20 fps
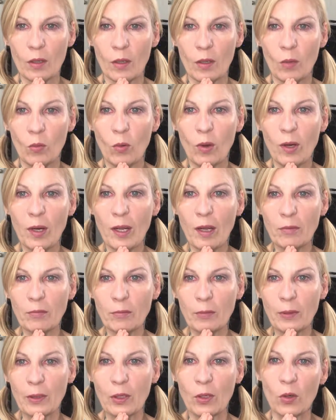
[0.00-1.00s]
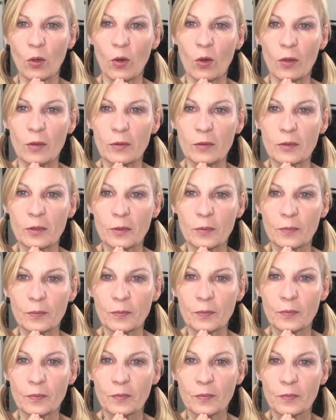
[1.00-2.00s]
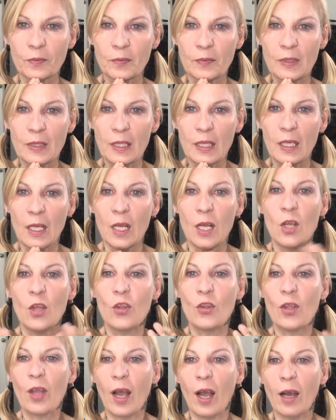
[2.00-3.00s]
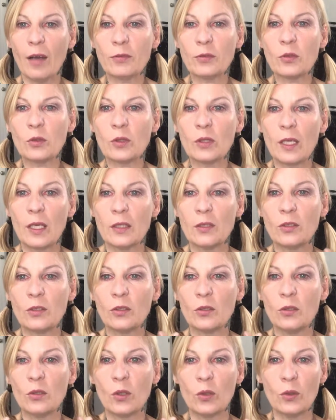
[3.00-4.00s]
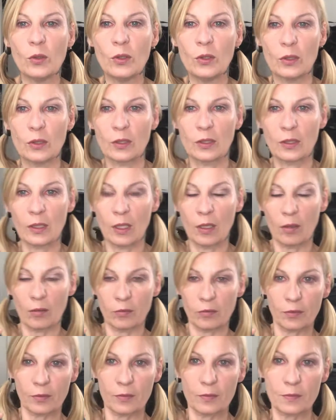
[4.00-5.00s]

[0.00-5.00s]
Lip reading: What have we learned? You have to get to know yourself.